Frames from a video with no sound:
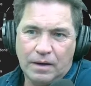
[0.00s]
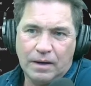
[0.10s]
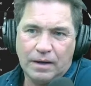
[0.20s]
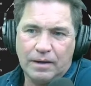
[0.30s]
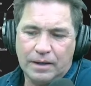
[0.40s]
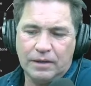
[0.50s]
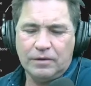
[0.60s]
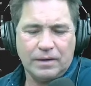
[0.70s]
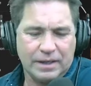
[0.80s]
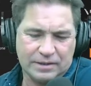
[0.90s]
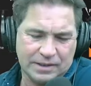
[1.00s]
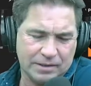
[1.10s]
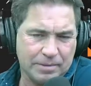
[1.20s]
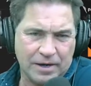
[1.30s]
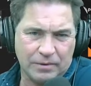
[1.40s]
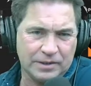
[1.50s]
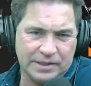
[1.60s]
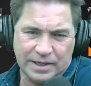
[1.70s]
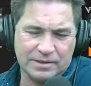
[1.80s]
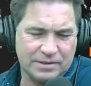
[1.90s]
uh, and you know, I got to tell you, the power of
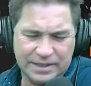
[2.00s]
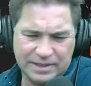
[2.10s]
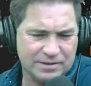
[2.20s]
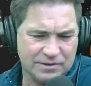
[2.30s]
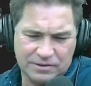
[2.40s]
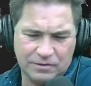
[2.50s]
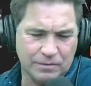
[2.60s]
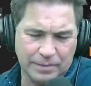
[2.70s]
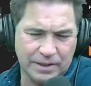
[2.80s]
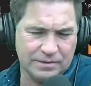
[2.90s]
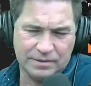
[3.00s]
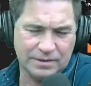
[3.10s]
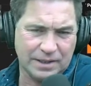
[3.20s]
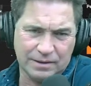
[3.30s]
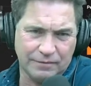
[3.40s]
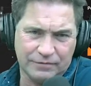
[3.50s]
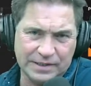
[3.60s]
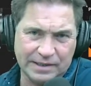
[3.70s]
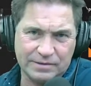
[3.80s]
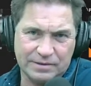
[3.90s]
text. Text is so amazing. I love
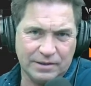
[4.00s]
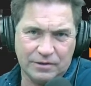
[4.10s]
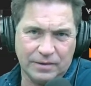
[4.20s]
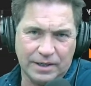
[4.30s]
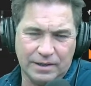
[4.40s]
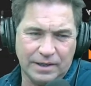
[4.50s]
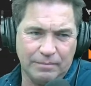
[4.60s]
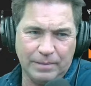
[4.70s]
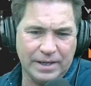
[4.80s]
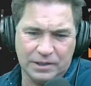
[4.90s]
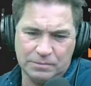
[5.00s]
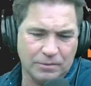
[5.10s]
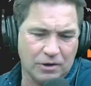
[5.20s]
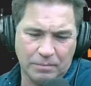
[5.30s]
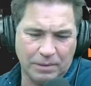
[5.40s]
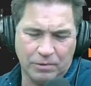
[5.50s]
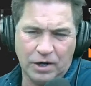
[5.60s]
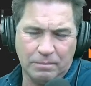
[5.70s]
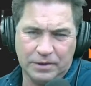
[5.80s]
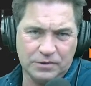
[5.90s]
text. You know, I, I manage all my
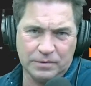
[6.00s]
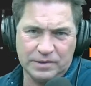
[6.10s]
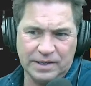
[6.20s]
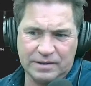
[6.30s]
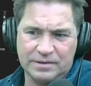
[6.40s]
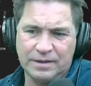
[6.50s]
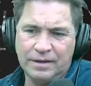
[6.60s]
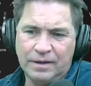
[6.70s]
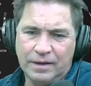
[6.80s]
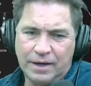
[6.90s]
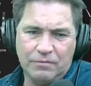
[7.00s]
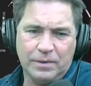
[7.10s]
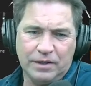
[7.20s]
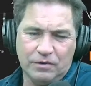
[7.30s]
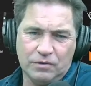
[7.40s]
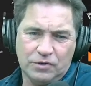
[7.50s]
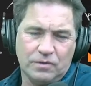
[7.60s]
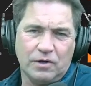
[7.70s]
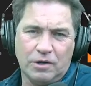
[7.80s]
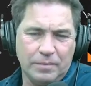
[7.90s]
properties with text everybody knows you
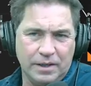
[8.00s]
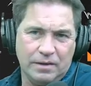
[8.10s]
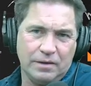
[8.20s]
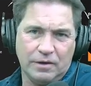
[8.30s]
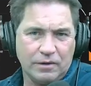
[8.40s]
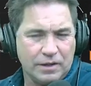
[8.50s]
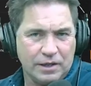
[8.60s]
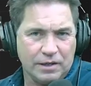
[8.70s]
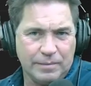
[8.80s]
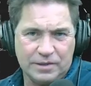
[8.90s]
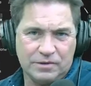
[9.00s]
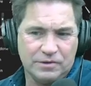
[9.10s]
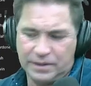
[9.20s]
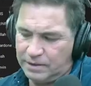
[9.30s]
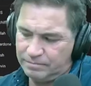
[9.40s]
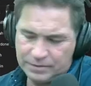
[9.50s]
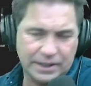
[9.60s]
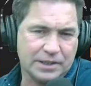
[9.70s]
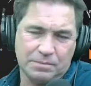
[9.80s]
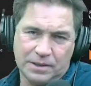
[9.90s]
call me, you're going to get a message saying,
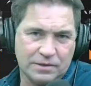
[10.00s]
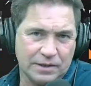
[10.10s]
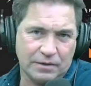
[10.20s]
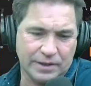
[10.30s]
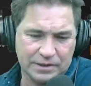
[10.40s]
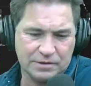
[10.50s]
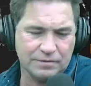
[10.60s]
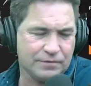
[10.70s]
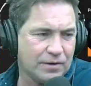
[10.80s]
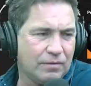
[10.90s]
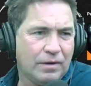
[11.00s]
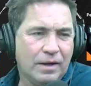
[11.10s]
text me because I don't answer the phone.